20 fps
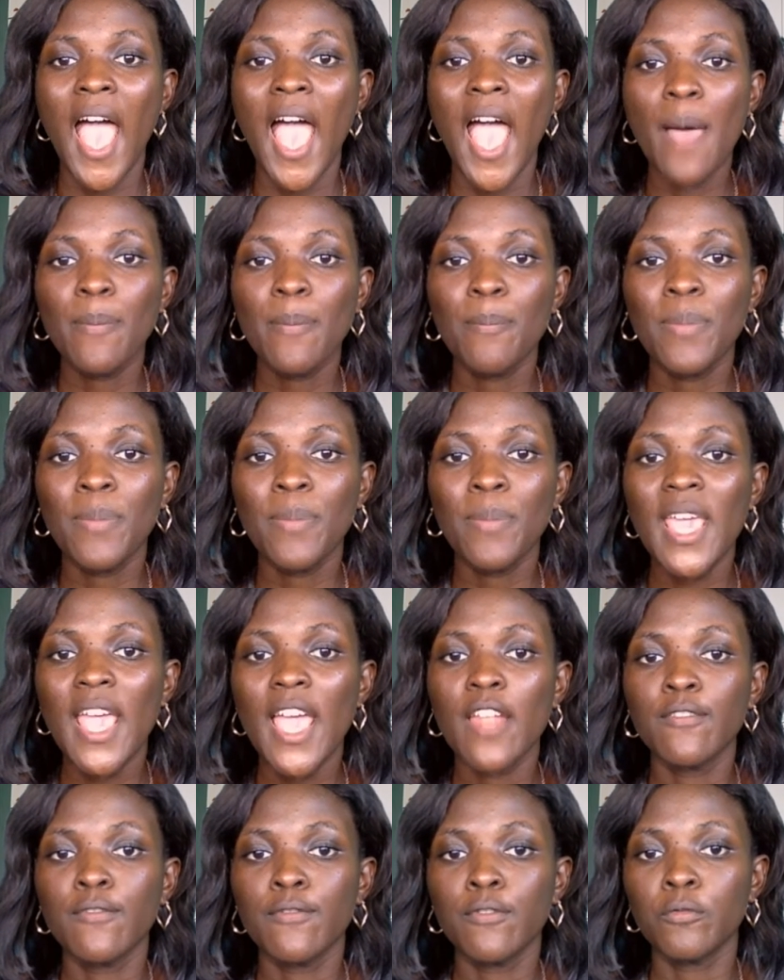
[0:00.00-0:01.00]
happy
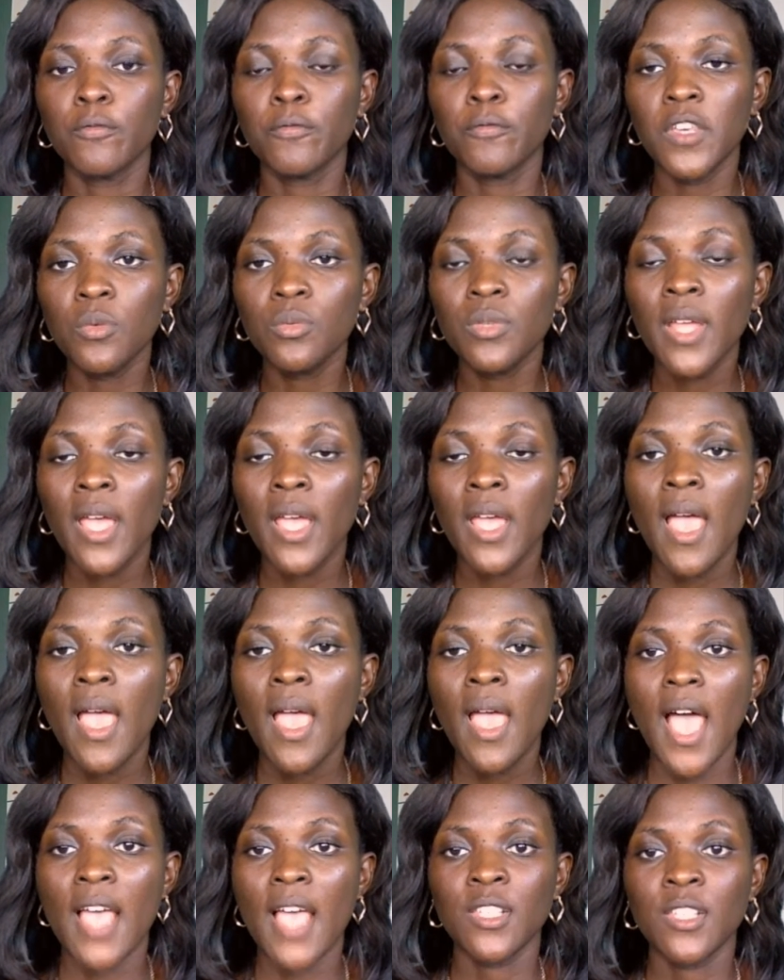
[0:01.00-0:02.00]
and fulfilled
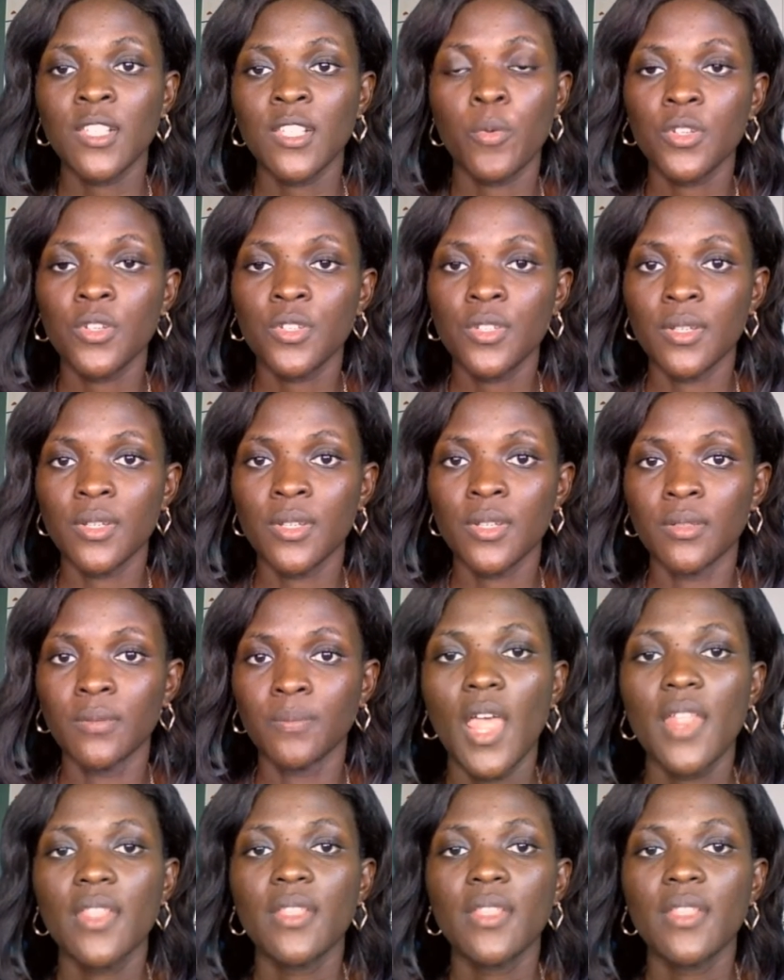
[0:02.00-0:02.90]
as a person.